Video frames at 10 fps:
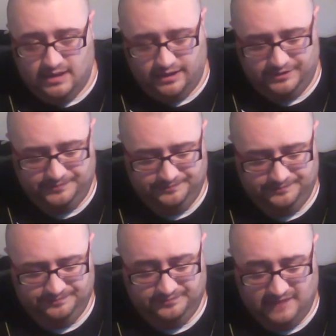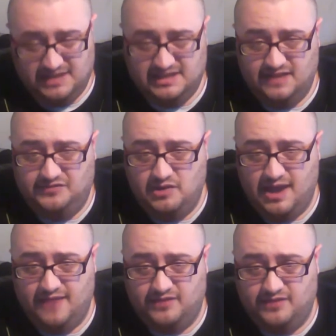Like I said, if you
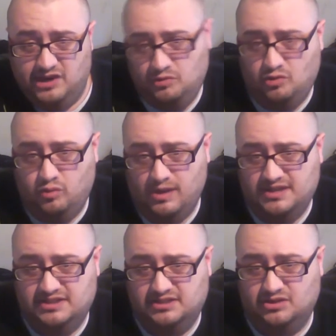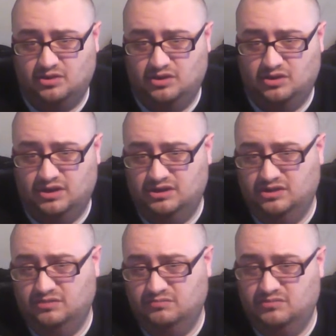have any requests
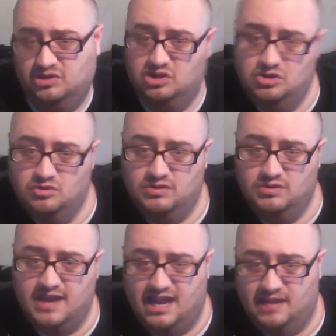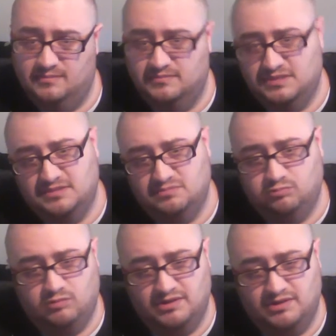on 2 games
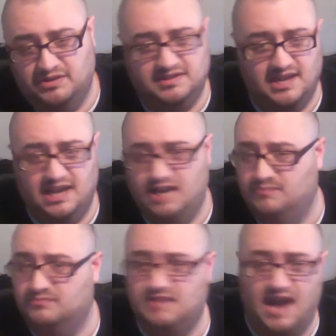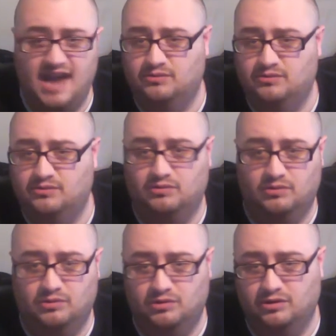with the same
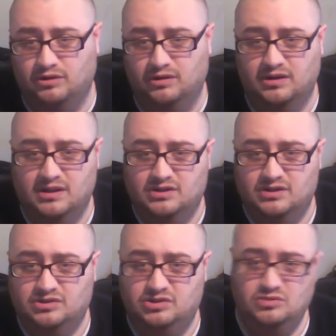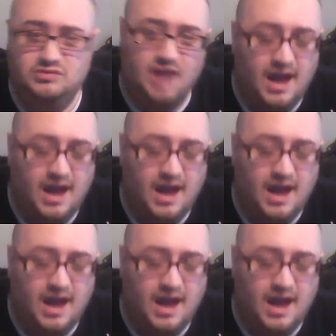title or 2